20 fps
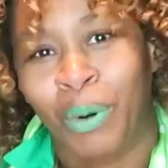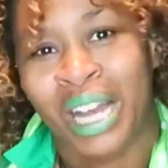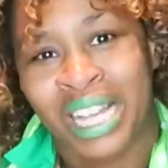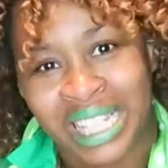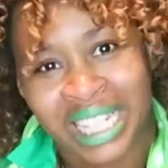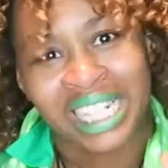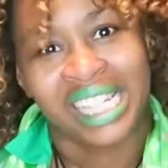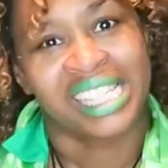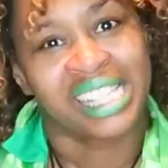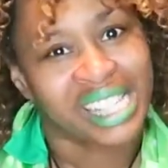
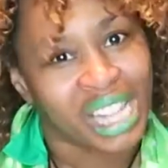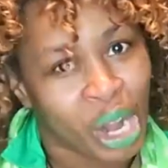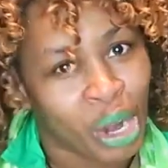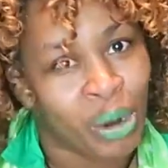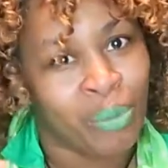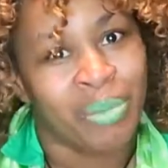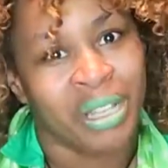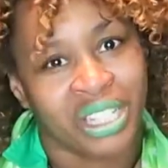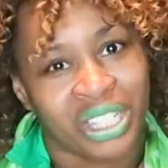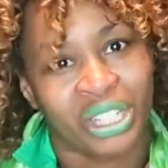President,
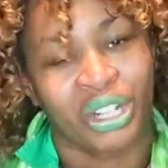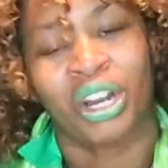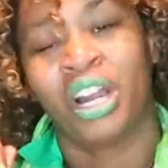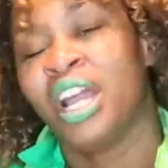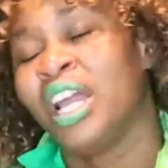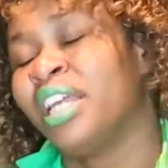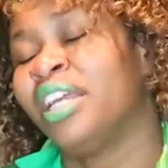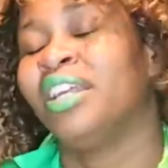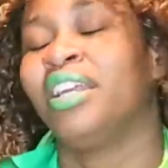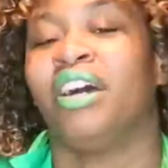sorry, Mr.,
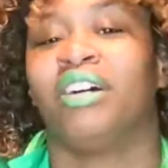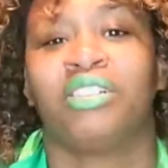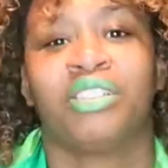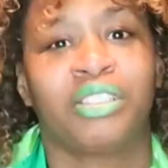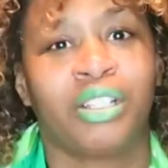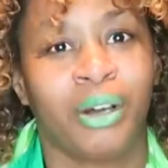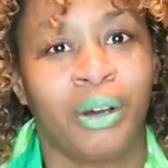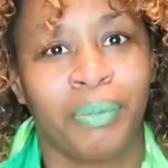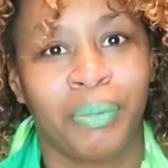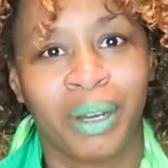you know,
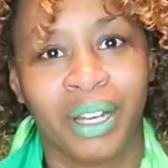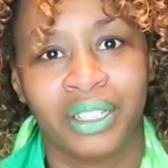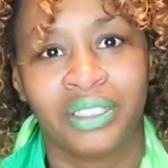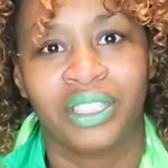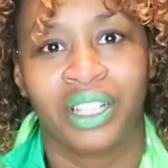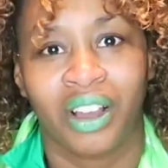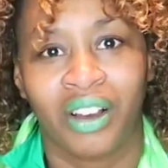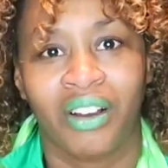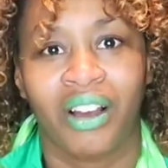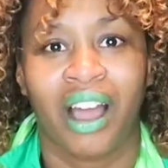so
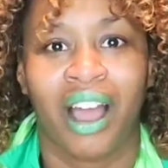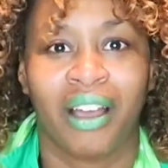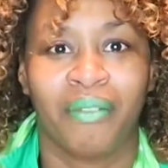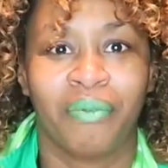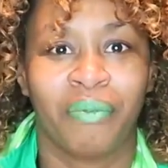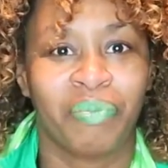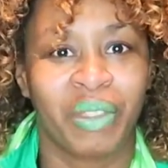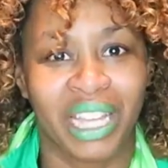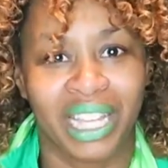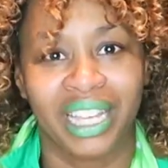
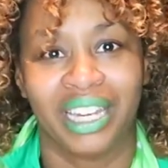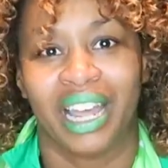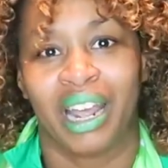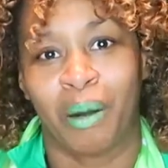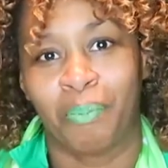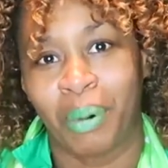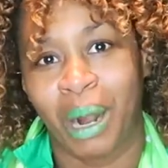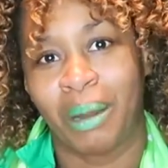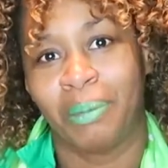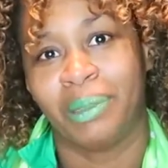I'm thinking
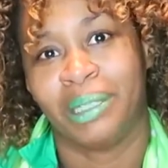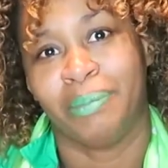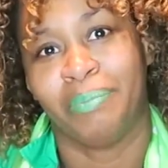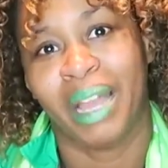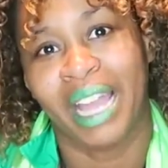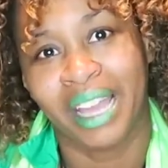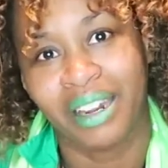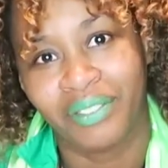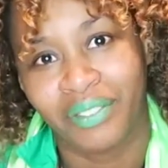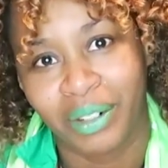that I'm probably
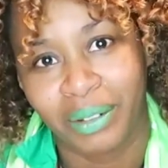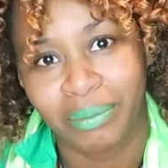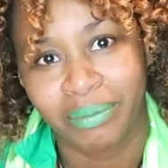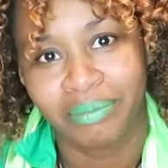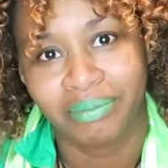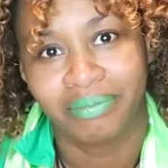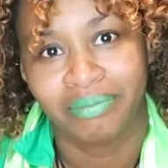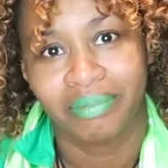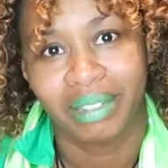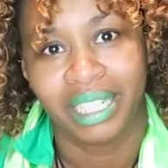banned
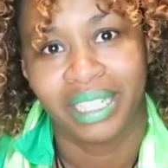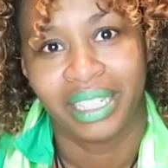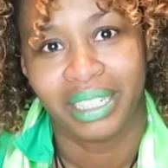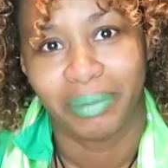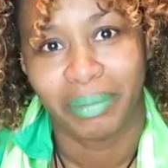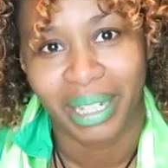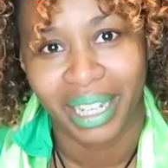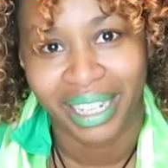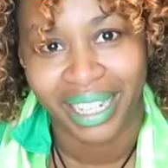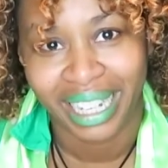from meeting
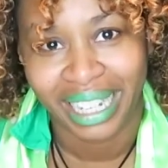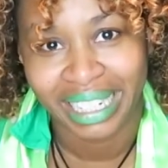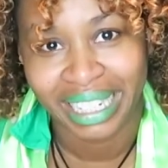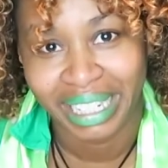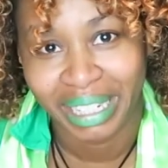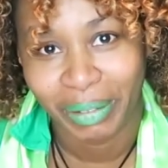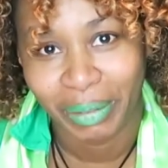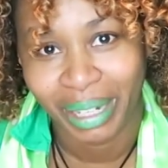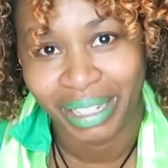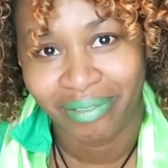him again
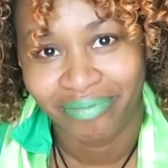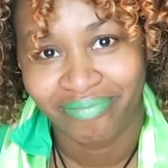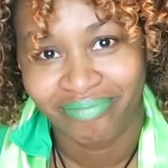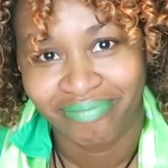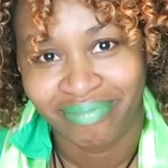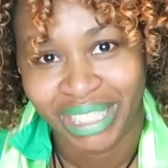anyway.